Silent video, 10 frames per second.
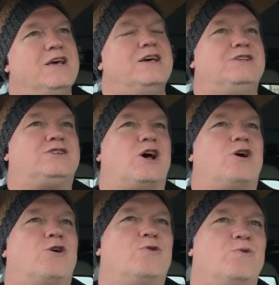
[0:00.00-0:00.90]

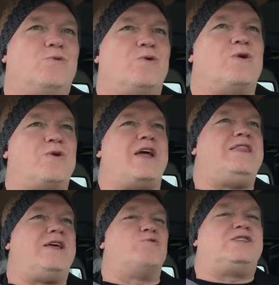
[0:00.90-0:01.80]
So,
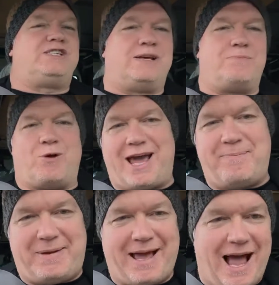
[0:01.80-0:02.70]
and then with simple
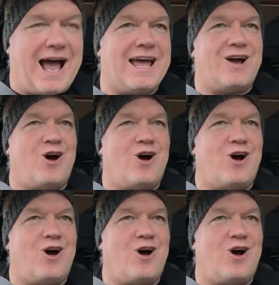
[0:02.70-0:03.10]
API,